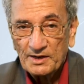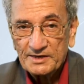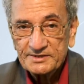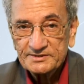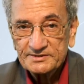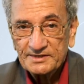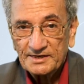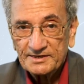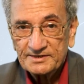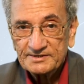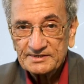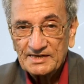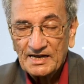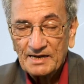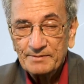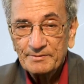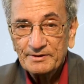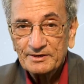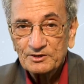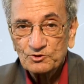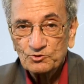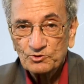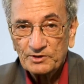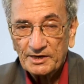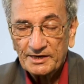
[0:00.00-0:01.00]
pass the exam
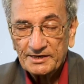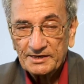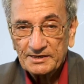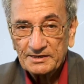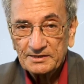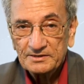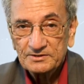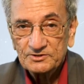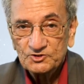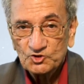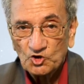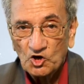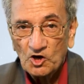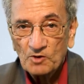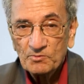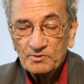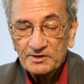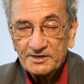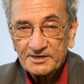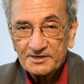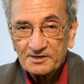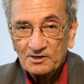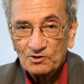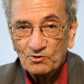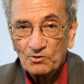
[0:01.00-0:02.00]
and to get a job
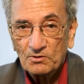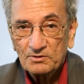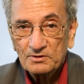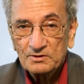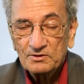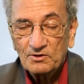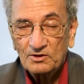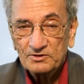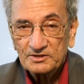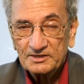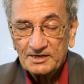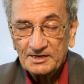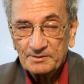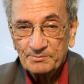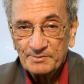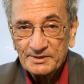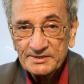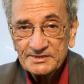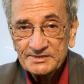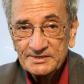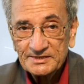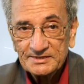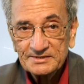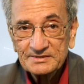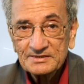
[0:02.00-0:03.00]
later on that
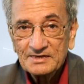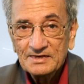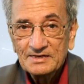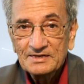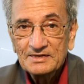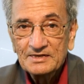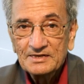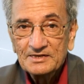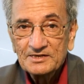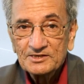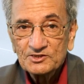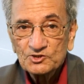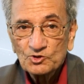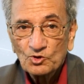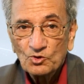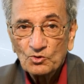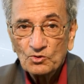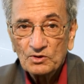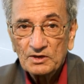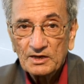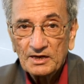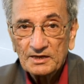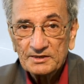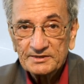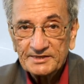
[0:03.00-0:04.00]
basis.
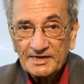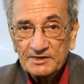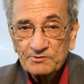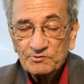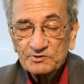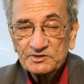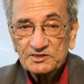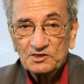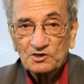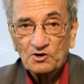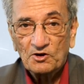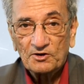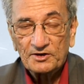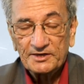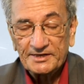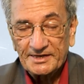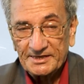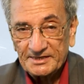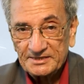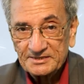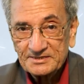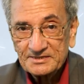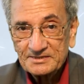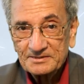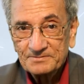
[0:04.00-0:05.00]
So that was the
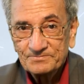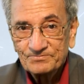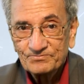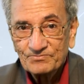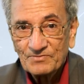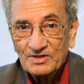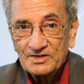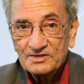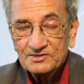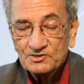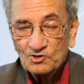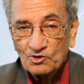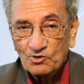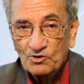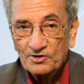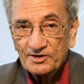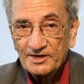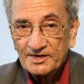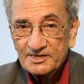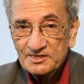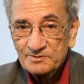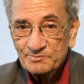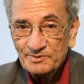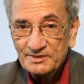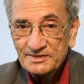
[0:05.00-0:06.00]
context. So
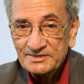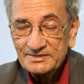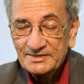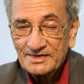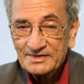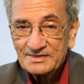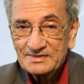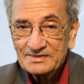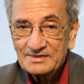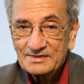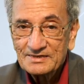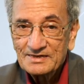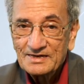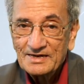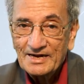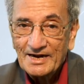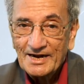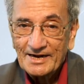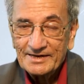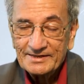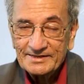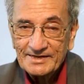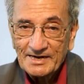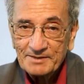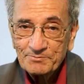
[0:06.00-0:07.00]
context means that
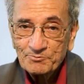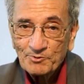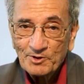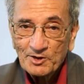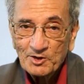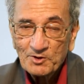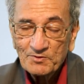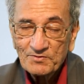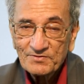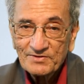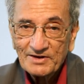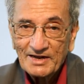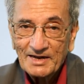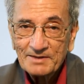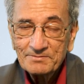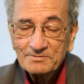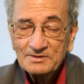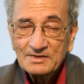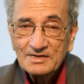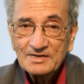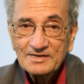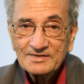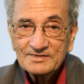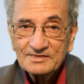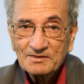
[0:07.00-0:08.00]
at that point of time,
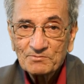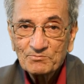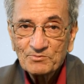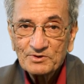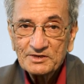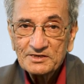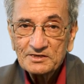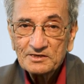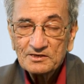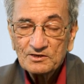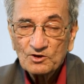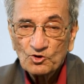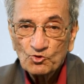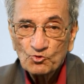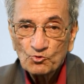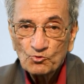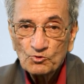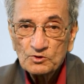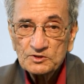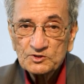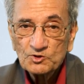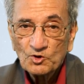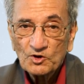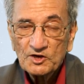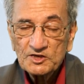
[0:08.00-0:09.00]
somebody
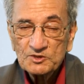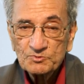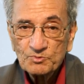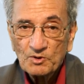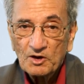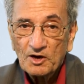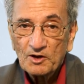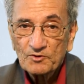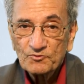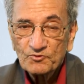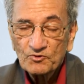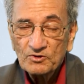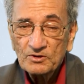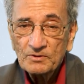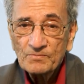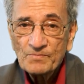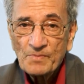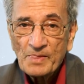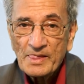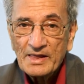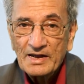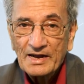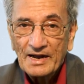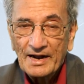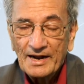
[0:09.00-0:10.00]
rules or is powerful,
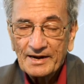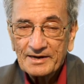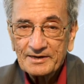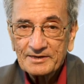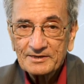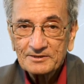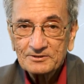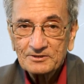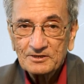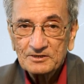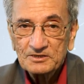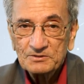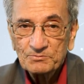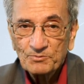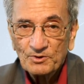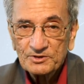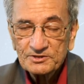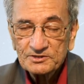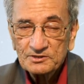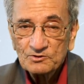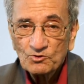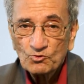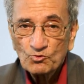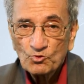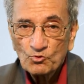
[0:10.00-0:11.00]
and the
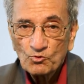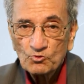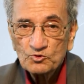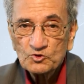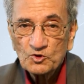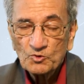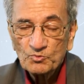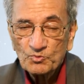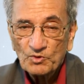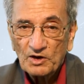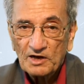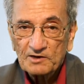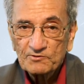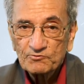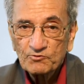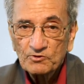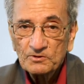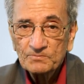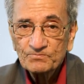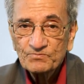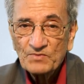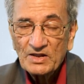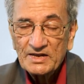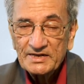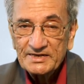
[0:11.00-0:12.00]
person who rules or
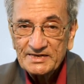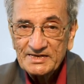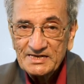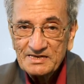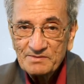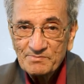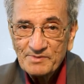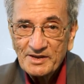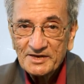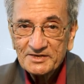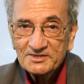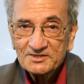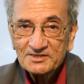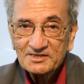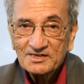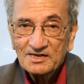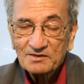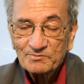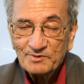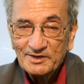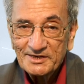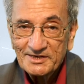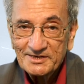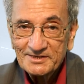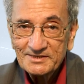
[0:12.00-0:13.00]
powerful, he makes the
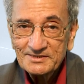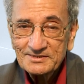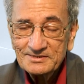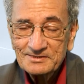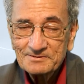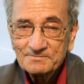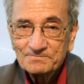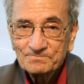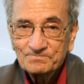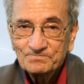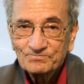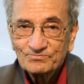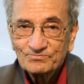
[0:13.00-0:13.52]
committees,